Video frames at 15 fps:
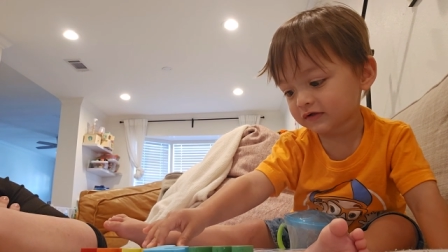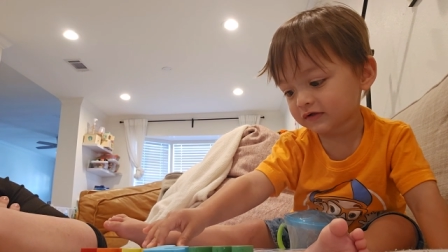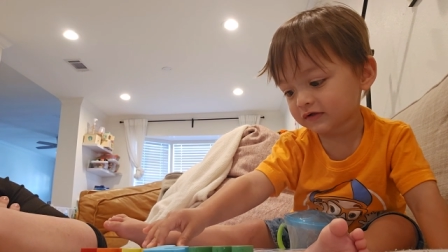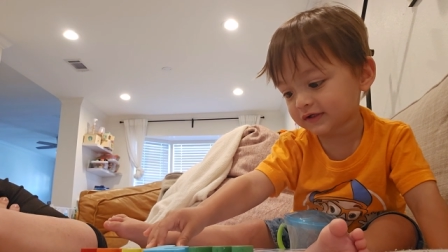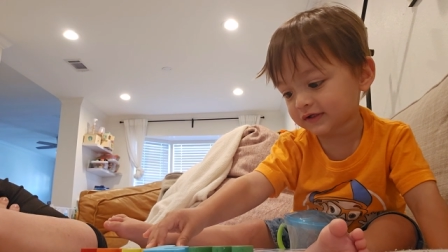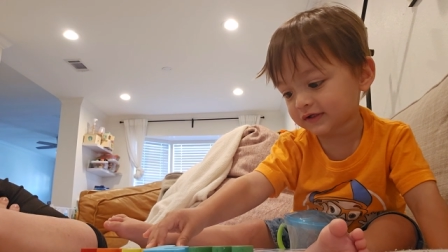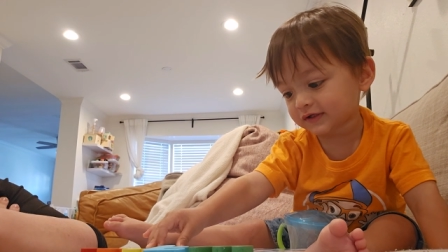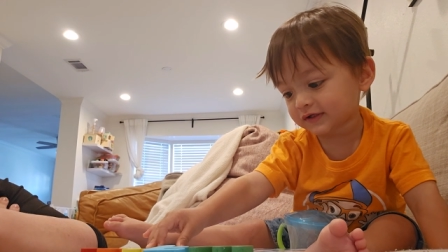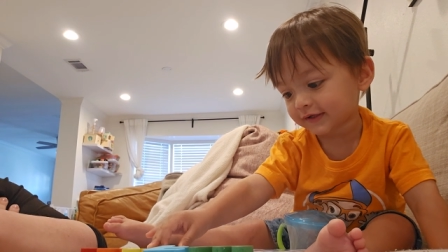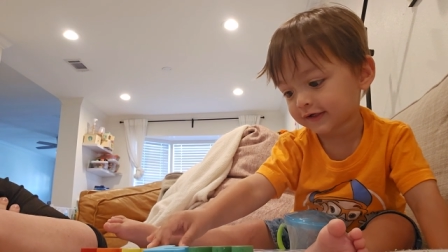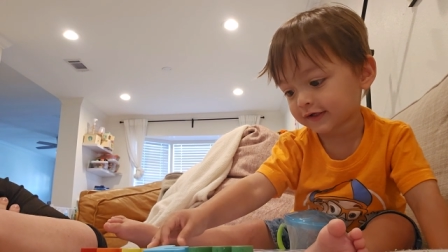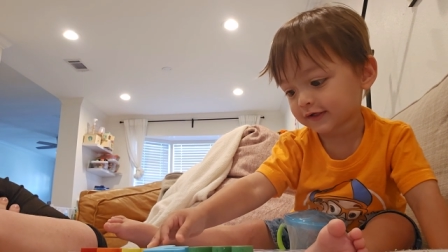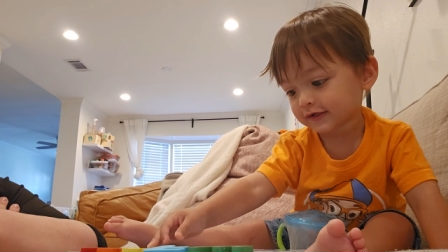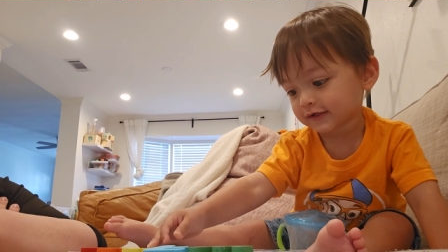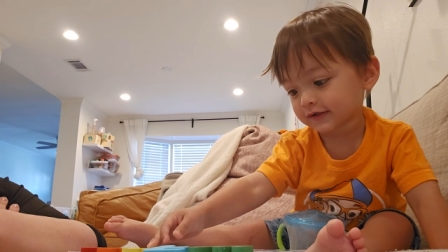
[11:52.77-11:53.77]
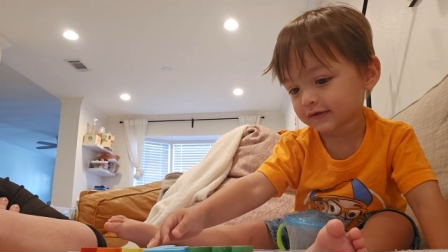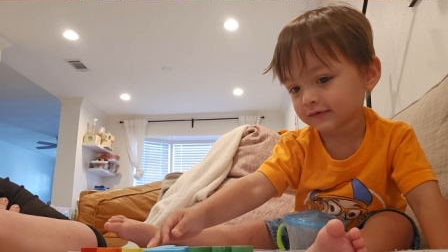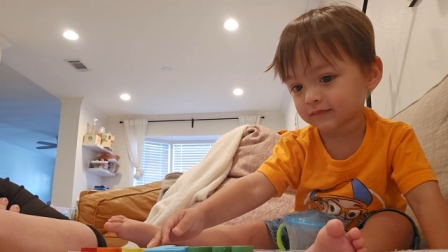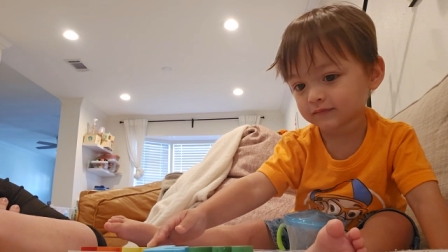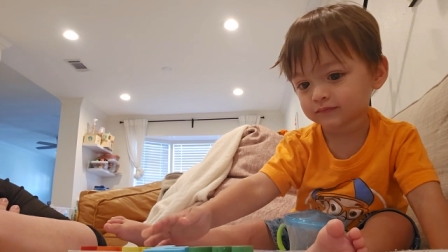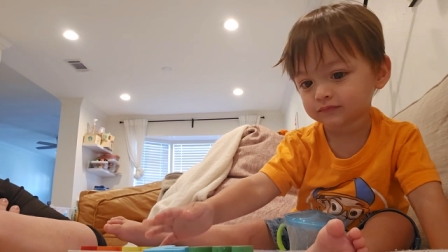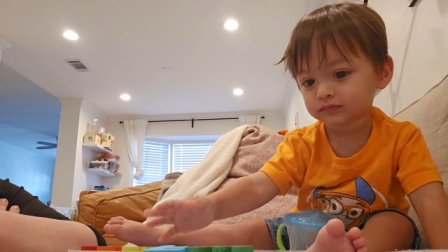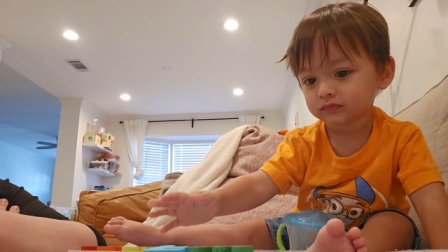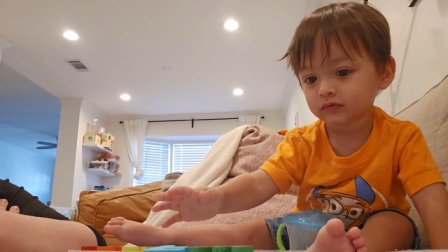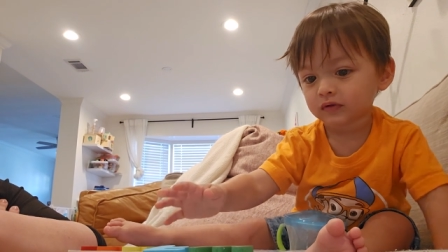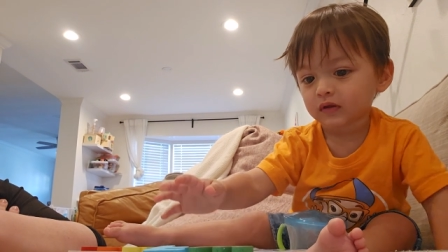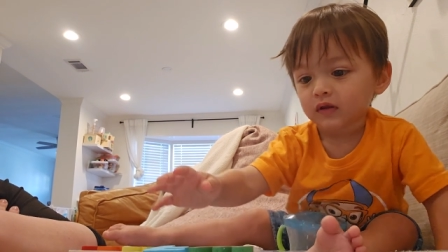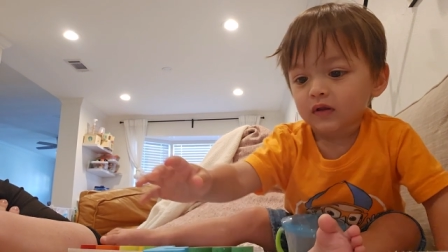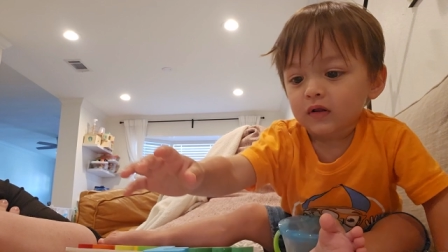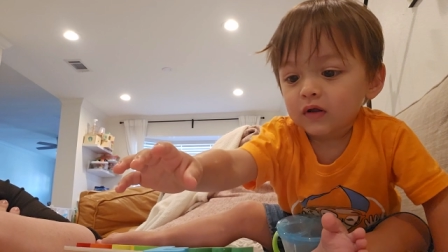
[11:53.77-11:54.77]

G. What sound does it make?